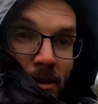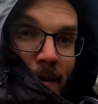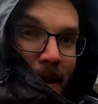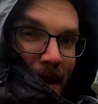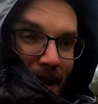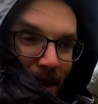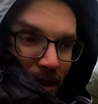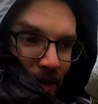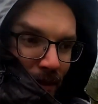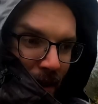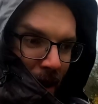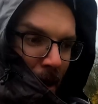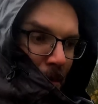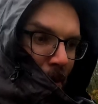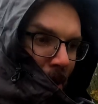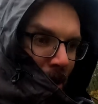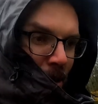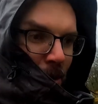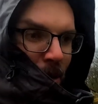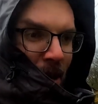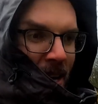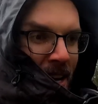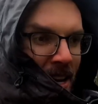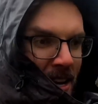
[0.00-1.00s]
Smell is fine,
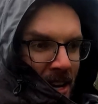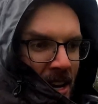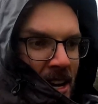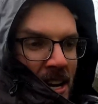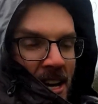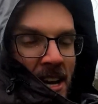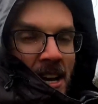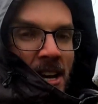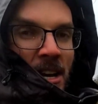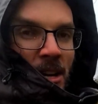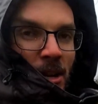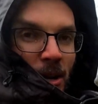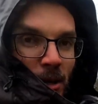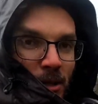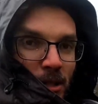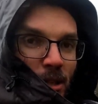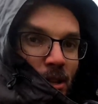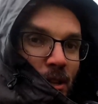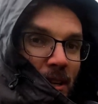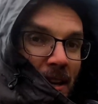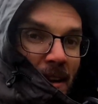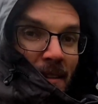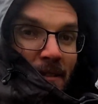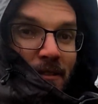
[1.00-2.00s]
by the way. You
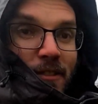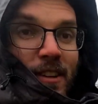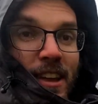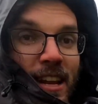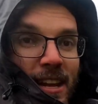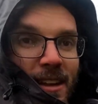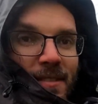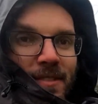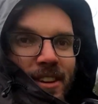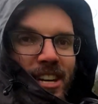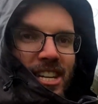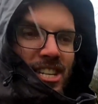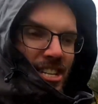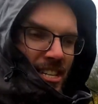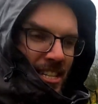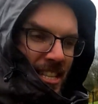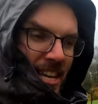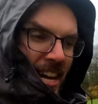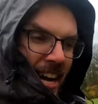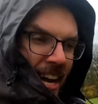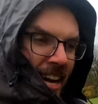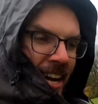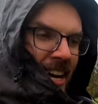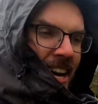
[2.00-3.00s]
also don't have feel of
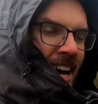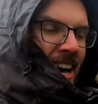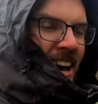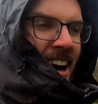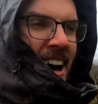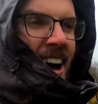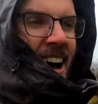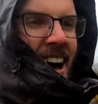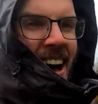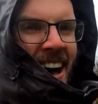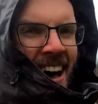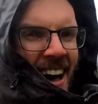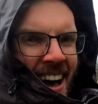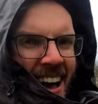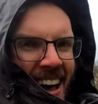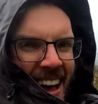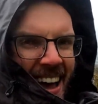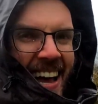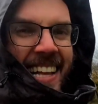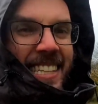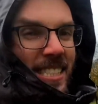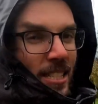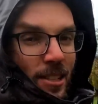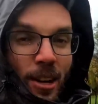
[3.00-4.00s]
vision.
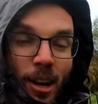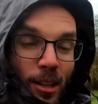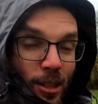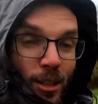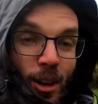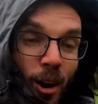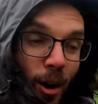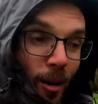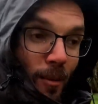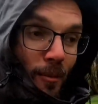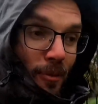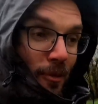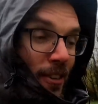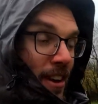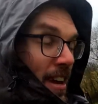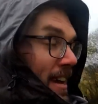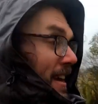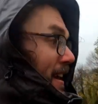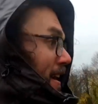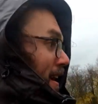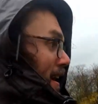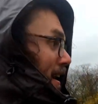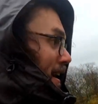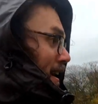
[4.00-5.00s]
It's not
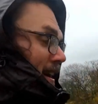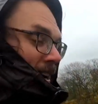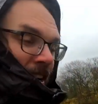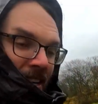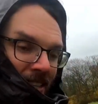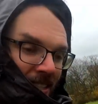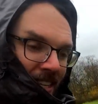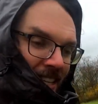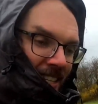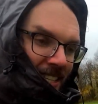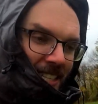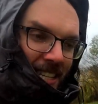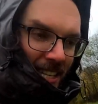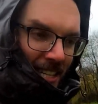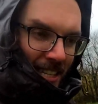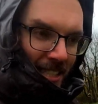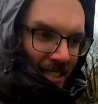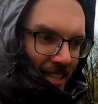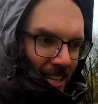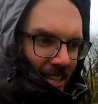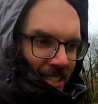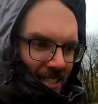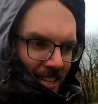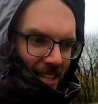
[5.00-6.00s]
comfy. This is,
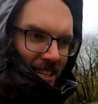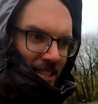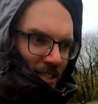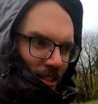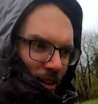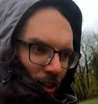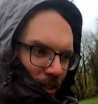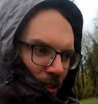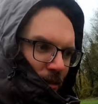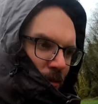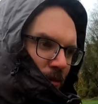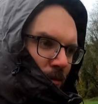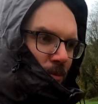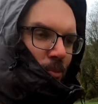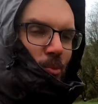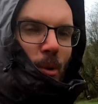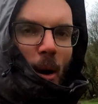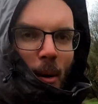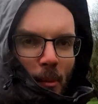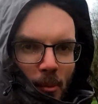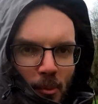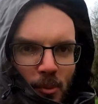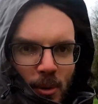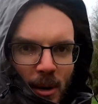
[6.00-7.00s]
this is not
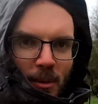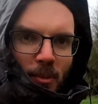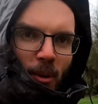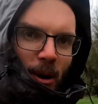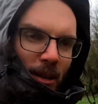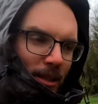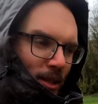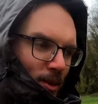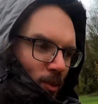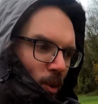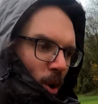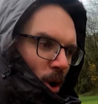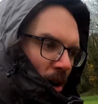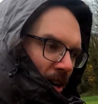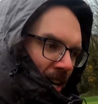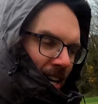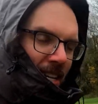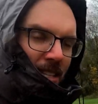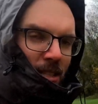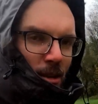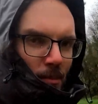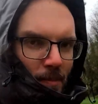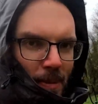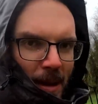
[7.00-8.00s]
what we want
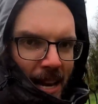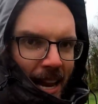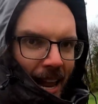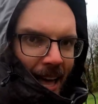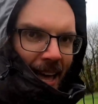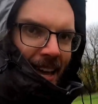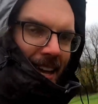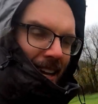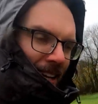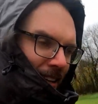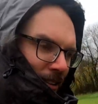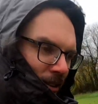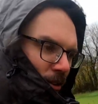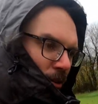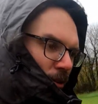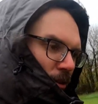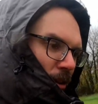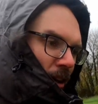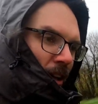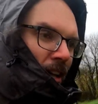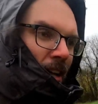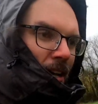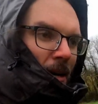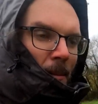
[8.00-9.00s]
walking to be like at all.
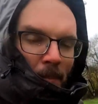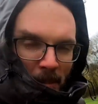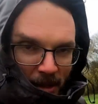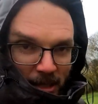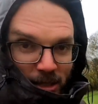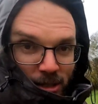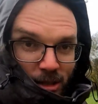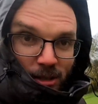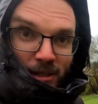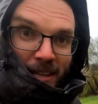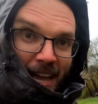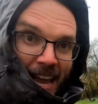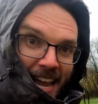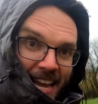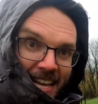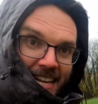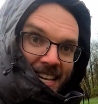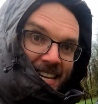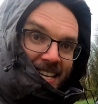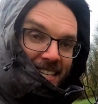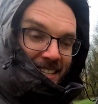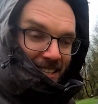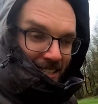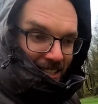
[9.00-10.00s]
But today
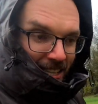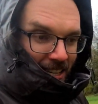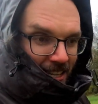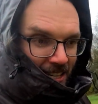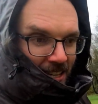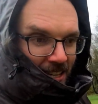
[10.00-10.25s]
it is.